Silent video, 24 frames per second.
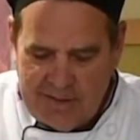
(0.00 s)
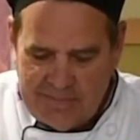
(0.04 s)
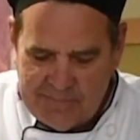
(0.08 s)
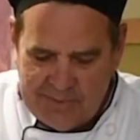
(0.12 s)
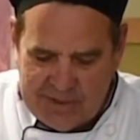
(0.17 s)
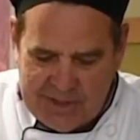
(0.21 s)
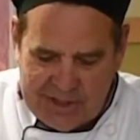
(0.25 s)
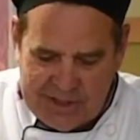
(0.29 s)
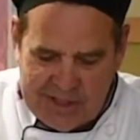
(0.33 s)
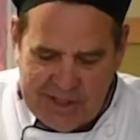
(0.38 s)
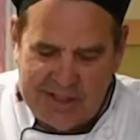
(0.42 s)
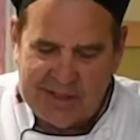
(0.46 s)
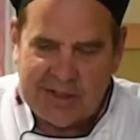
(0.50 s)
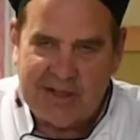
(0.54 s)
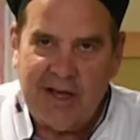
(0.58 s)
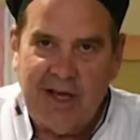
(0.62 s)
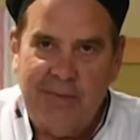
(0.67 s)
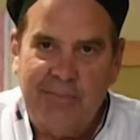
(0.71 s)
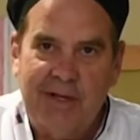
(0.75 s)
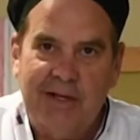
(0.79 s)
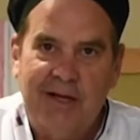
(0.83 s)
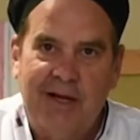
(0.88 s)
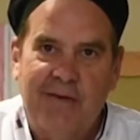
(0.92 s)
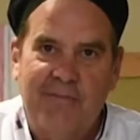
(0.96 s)
scent
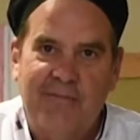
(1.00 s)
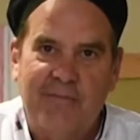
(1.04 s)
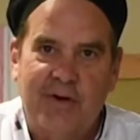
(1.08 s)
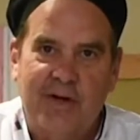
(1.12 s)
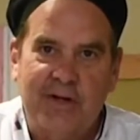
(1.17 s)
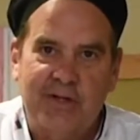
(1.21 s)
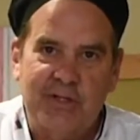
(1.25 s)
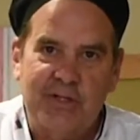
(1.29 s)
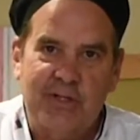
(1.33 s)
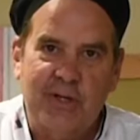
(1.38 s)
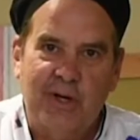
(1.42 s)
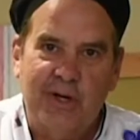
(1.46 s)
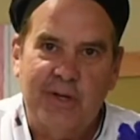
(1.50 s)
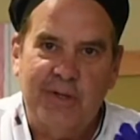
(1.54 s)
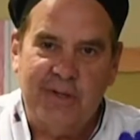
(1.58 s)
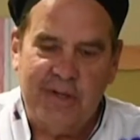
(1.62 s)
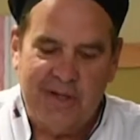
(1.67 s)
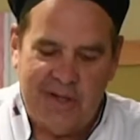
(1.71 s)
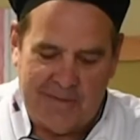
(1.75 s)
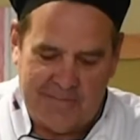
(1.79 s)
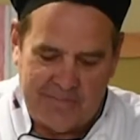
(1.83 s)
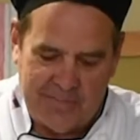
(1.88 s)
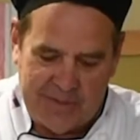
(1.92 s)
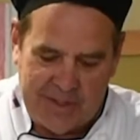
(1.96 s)
coming up for you, starting
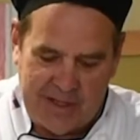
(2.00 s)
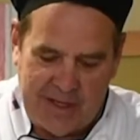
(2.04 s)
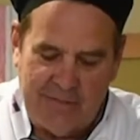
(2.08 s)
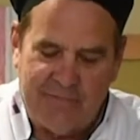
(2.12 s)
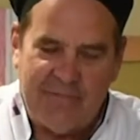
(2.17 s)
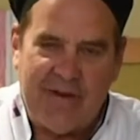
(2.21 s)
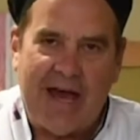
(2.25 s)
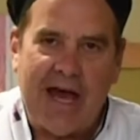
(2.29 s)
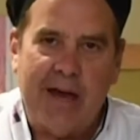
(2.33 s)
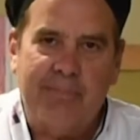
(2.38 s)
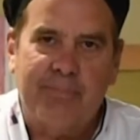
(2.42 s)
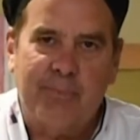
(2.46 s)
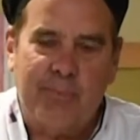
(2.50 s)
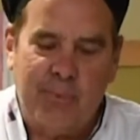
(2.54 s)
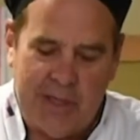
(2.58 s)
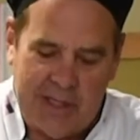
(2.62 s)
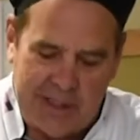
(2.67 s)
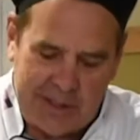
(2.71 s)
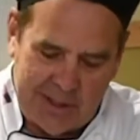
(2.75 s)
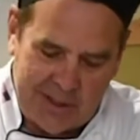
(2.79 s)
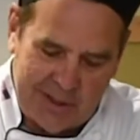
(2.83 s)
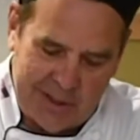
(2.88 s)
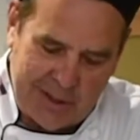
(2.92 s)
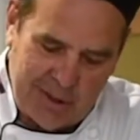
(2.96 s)
to
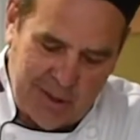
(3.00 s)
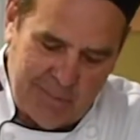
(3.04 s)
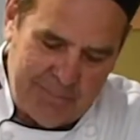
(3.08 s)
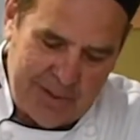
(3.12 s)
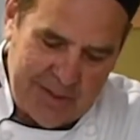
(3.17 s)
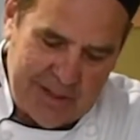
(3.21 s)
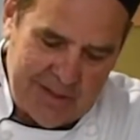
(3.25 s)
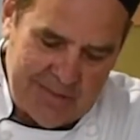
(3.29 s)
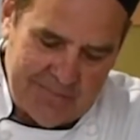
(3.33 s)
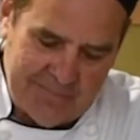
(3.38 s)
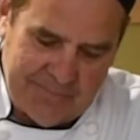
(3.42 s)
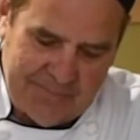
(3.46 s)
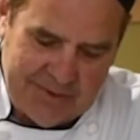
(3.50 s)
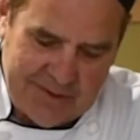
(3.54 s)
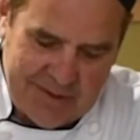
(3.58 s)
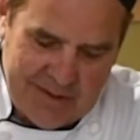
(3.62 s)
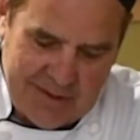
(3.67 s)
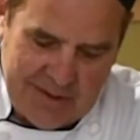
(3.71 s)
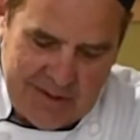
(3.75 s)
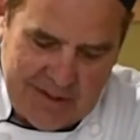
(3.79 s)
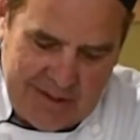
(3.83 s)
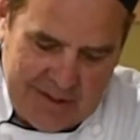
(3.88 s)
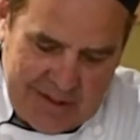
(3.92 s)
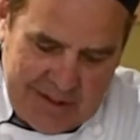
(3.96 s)
evaporate a little bit.
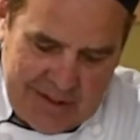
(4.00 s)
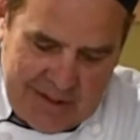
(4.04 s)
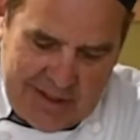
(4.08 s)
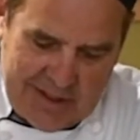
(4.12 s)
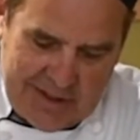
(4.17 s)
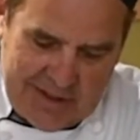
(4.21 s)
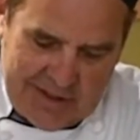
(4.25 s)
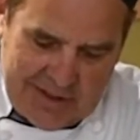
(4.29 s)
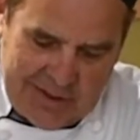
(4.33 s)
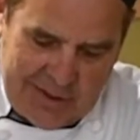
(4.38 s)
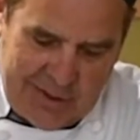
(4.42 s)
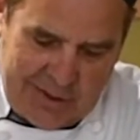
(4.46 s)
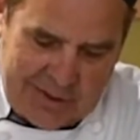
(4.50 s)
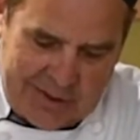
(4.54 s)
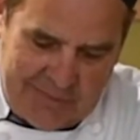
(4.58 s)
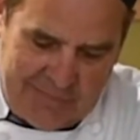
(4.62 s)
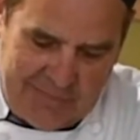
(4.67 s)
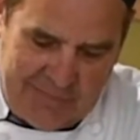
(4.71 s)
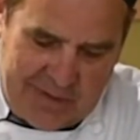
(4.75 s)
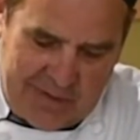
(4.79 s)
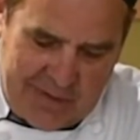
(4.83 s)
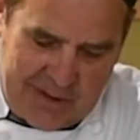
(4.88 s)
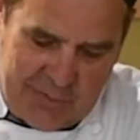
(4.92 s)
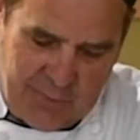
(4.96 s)
Looking
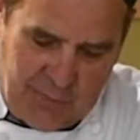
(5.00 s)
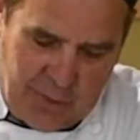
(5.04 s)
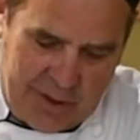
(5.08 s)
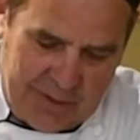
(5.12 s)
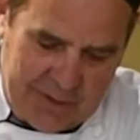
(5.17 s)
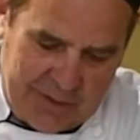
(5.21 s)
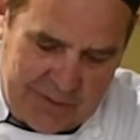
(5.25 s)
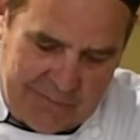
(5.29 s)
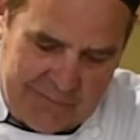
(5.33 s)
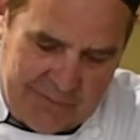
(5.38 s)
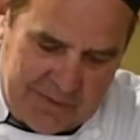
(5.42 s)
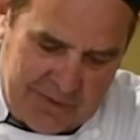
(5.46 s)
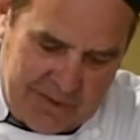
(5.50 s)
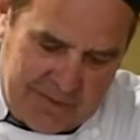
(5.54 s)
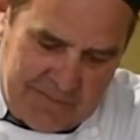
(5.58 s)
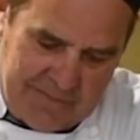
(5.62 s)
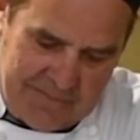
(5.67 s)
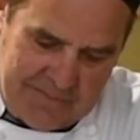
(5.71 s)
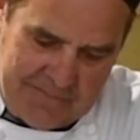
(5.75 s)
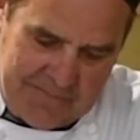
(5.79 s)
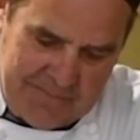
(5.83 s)
very wonderful.